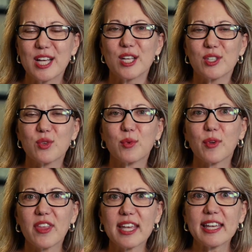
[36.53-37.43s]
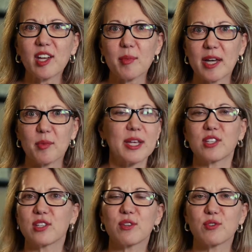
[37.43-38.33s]
so when we're thinking about a
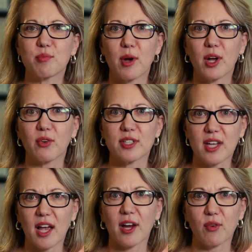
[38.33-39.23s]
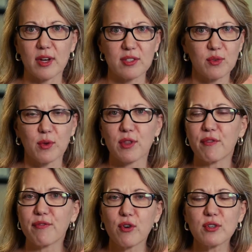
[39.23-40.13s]
patient who's moderate to high risk, one of the
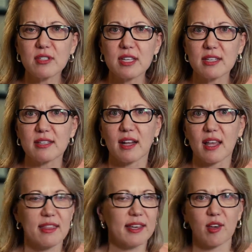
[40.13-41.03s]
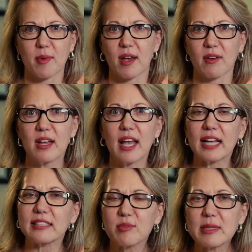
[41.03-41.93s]
first things that I think about,
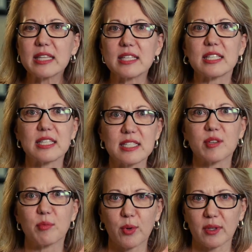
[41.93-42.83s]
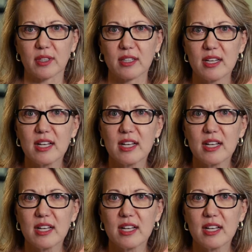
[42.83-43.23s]
and to me this is important,